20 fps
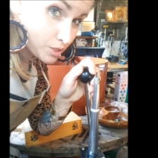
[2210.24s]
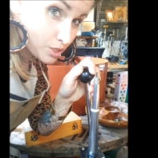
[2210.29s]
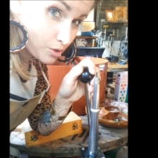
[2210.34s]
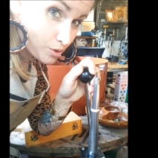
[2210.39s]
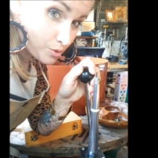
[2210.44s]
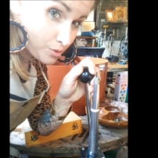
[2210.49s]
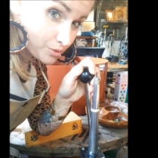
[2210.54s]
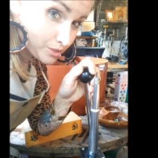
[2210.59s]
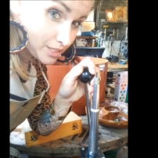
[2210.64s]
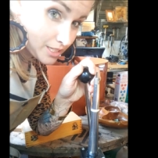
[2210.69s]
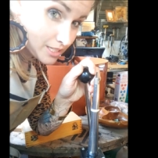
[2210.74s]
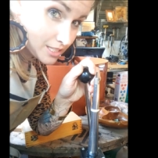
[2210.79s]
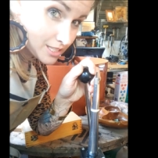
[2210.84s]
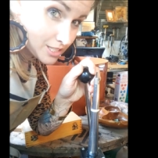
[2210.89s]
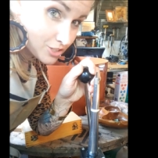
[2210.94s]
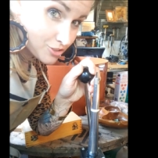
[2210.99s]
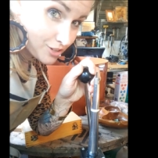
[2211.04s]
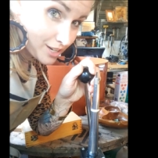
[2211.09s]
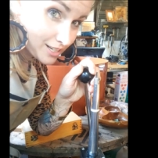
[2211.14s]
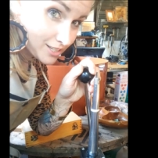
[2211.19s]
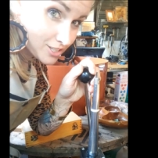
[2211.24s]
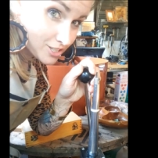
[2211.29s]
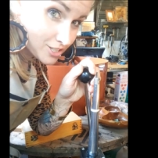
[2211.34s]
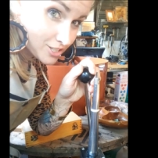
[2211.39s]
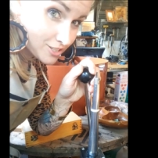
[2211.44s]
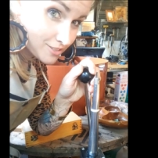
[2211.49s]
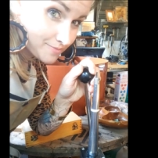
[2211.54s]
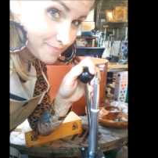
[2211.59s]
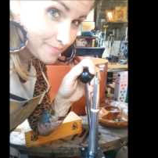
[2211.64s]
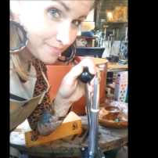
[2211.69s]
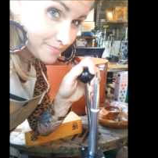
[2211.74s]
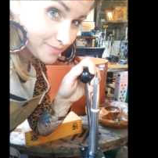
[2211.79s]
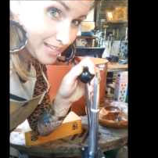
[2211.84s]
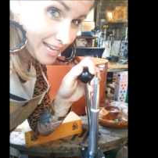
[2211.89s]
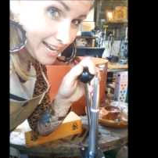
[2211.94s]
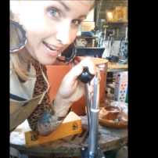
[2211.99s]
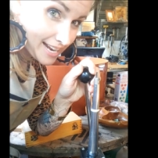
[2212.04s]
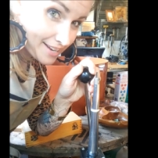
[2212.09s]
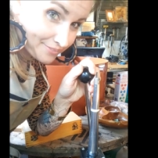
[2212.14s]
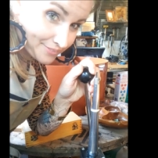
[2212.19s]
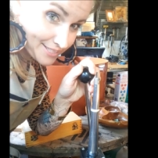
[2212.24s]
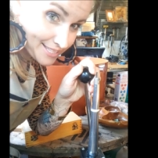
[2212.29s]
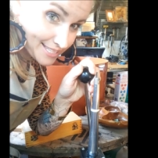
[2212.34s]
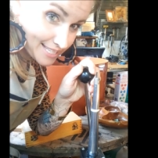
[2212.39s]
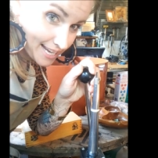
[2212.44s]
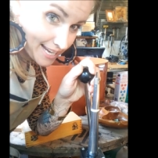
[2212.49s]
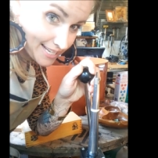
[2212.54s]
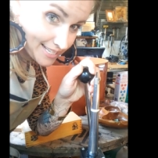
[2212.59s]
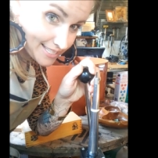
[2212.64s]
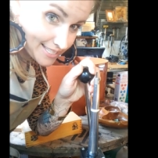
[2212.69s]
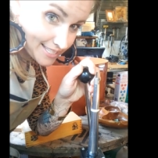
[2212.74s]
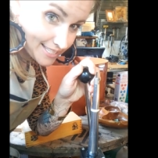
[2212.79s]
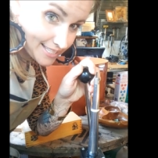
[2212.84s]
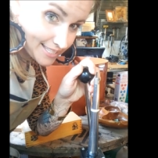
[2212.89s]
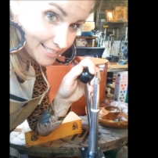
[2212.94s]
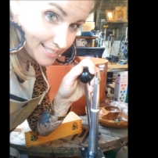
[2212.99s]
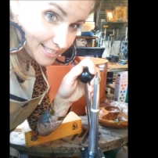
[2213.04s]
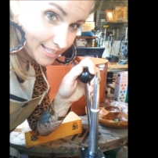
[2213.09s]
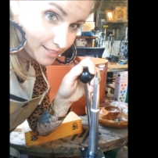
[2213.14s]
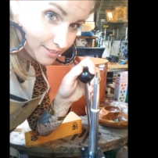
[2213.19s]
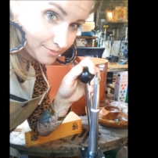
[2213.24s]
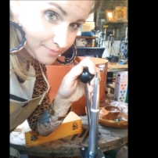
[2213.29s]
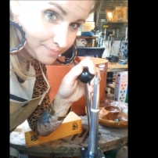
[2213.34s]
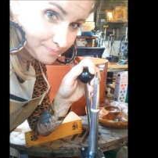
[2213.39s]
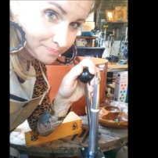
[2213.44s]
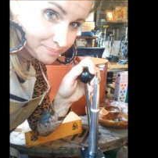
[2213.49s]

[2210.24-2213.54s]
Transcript: it only stretched half a size since then.